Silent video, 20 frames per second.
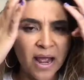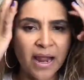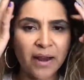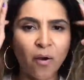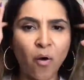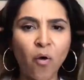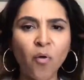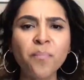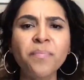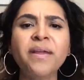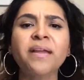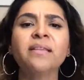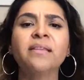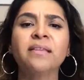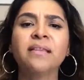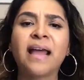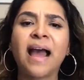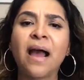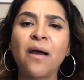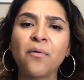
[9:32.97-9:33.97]
I hope that
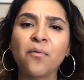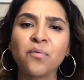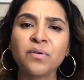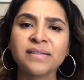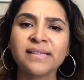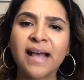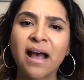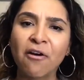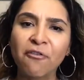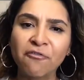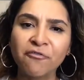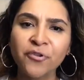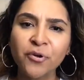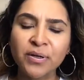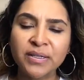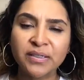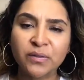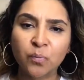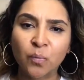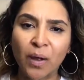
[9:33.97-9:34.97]
that was helpful
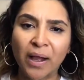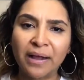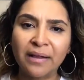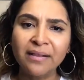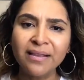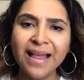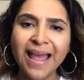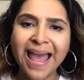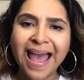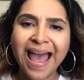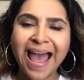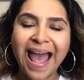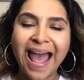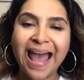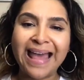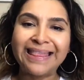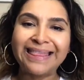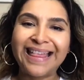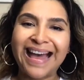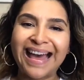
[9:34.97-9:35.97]
as well
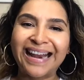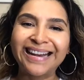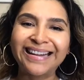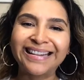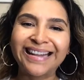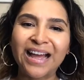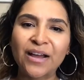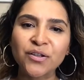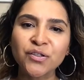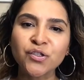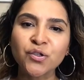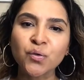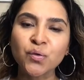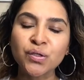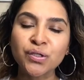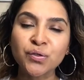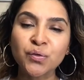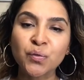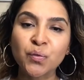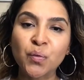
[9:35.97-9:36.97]
and that allows you
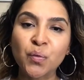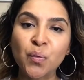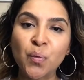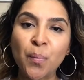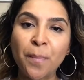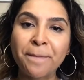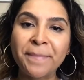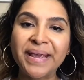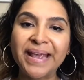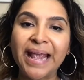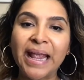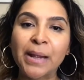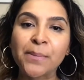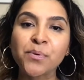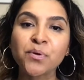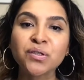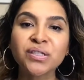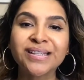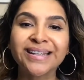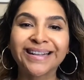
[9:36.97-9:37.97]
to be
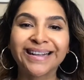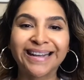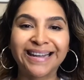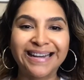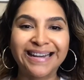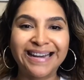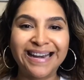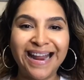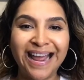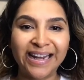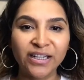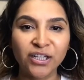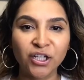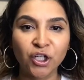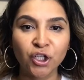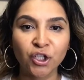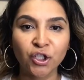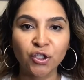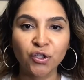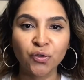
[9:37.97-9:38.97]
able to connect
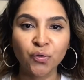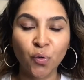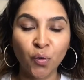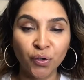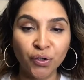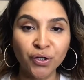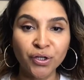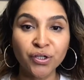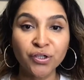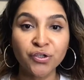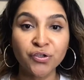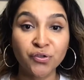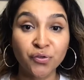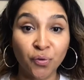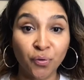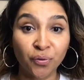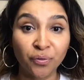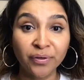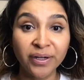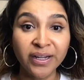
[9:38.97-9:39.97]
your
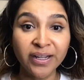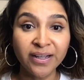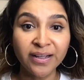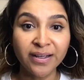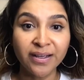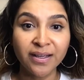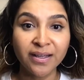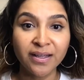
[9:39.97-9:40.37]
story